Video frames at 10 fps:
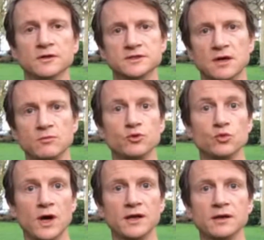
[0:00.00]
Sample
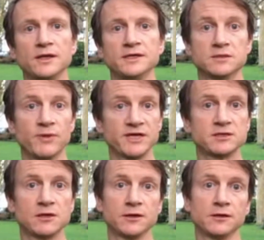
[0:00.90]
1 is the
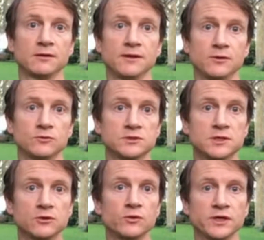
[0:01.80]
baseline. There was
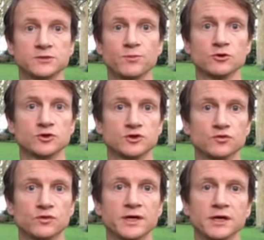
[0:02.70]
no exposure to
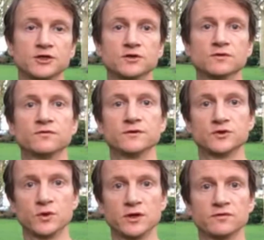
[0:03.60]
radiation for
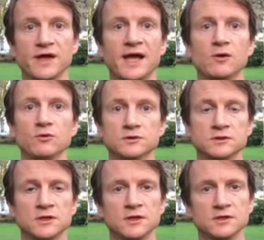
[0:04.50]
12
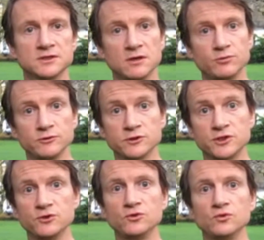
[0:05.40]
hours. Sample
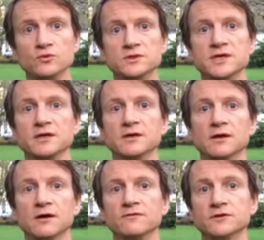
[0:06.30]
2 was
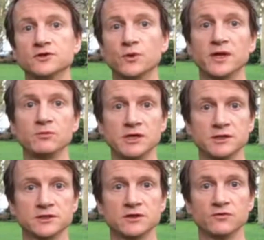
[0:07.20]
taken after 20
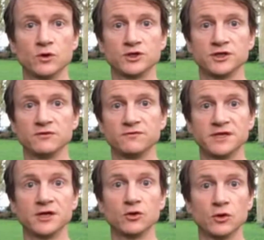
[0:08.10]
minutes of watching a
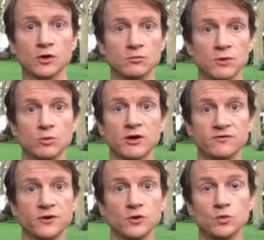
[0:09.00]
video on a mobile
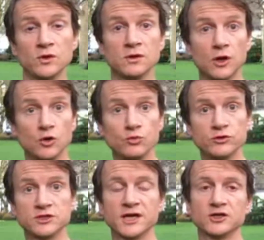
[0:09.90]
phone with no
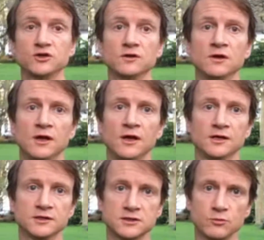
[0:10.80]
protection.
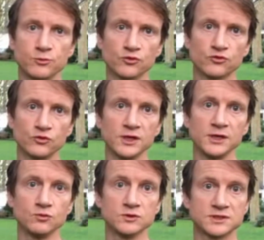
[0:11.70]
And sample
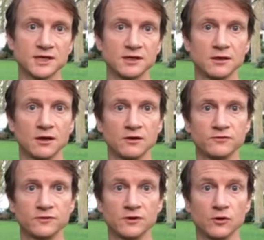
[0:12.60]
3 was taken
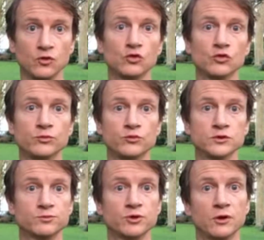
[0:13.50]
after an orb
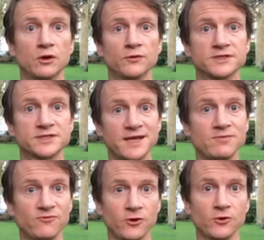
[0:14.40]
was put on the
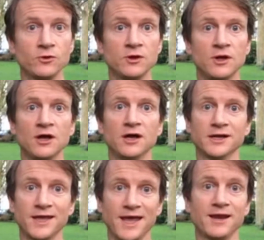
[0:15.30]
same phone, and
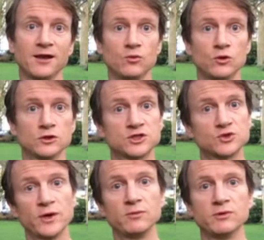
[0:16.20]
again I watched
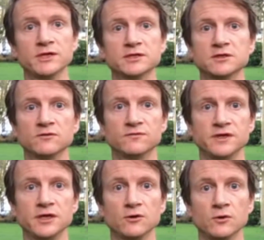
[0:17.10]
20 minutes of
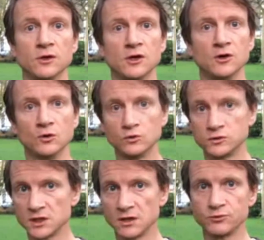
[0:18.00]
video. All
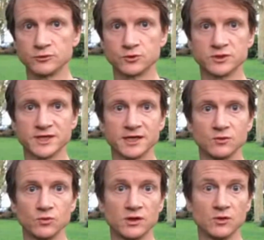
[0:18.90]
samples were
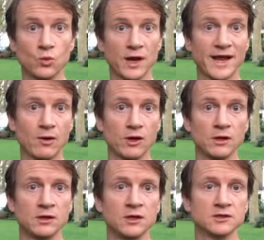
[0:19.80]
taken within 1 hour.
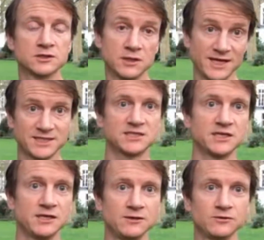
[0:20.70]
So let's
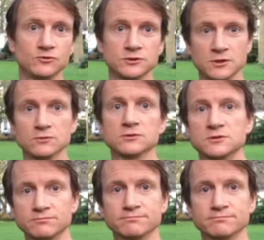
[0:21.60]
see the results.